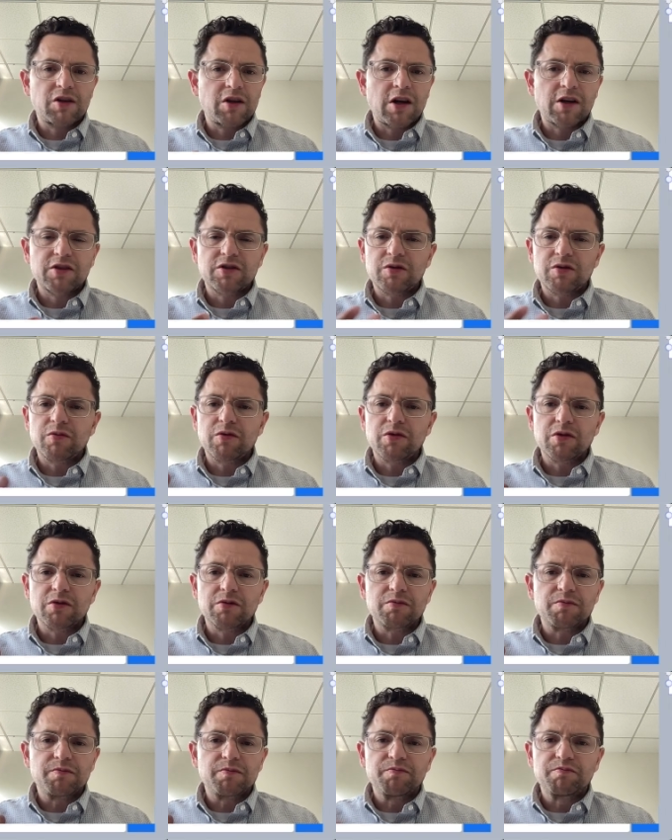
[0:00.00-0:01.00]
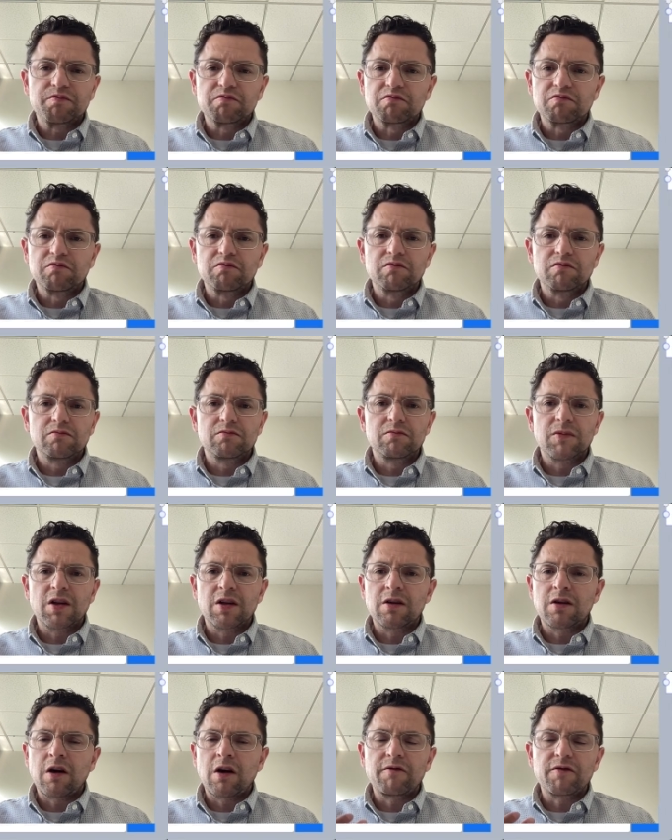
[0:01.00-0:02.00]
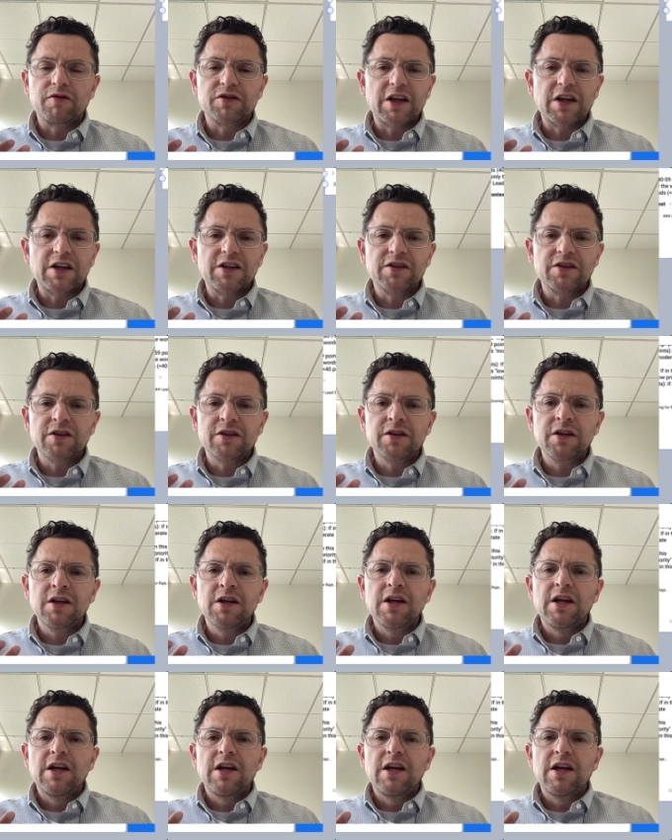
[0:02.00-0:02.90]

customer conversation